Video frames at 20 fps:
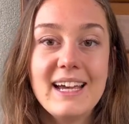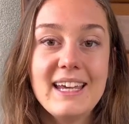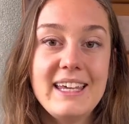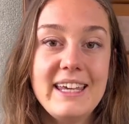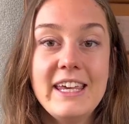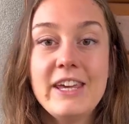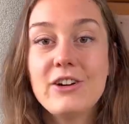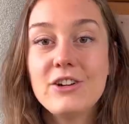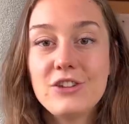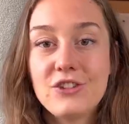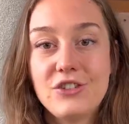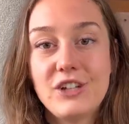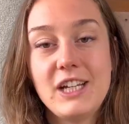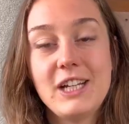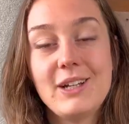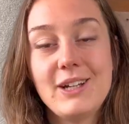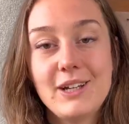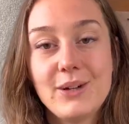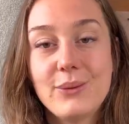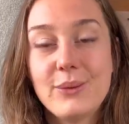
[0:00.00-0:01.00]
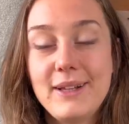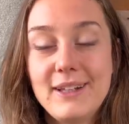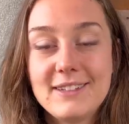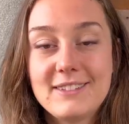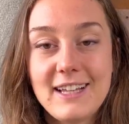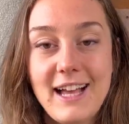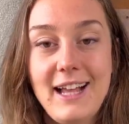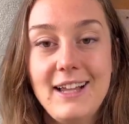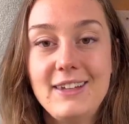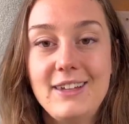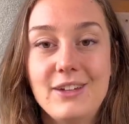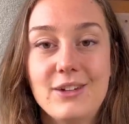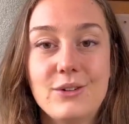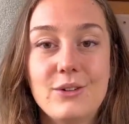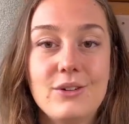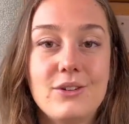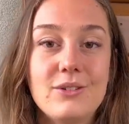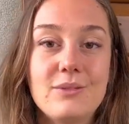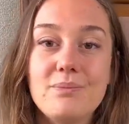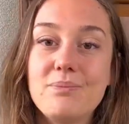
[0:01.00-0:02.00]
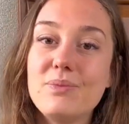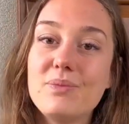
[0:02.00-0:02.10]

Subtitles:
He or she will tell you,